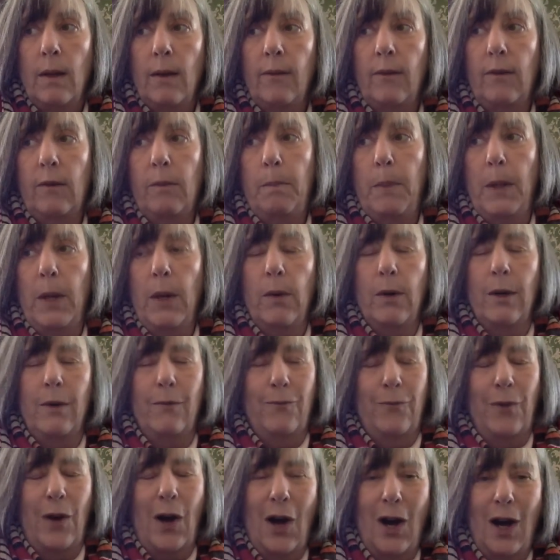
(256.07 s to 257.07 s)

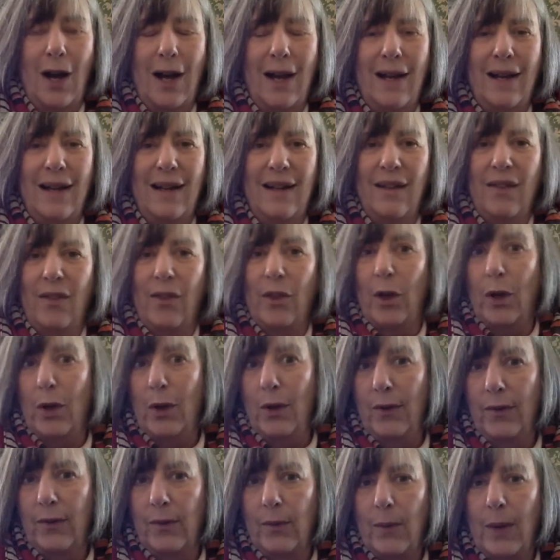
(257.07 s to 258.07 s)
spirit via
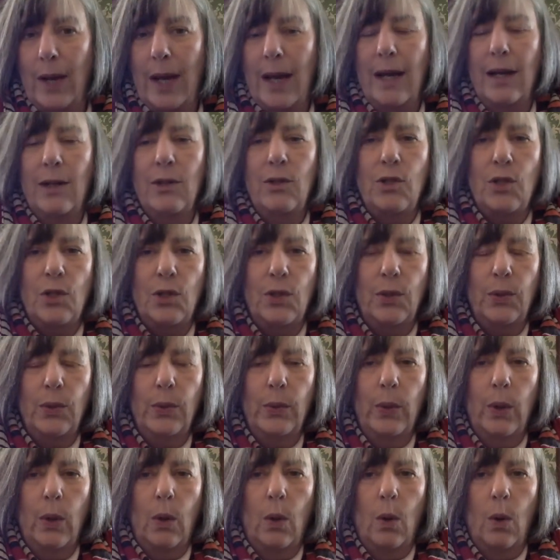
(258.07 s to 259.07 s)
those around
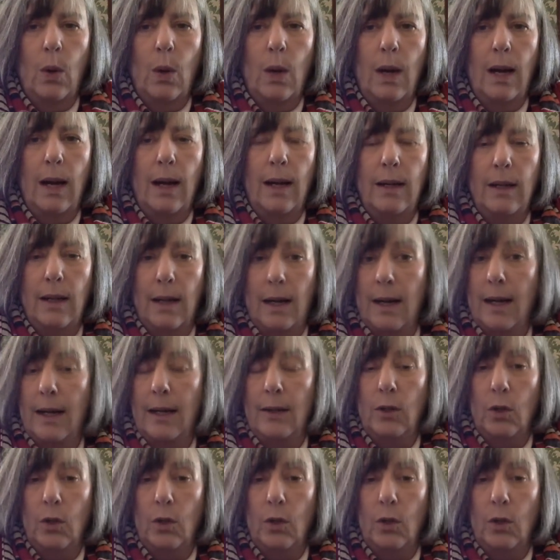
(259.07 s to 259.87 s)
you or uh,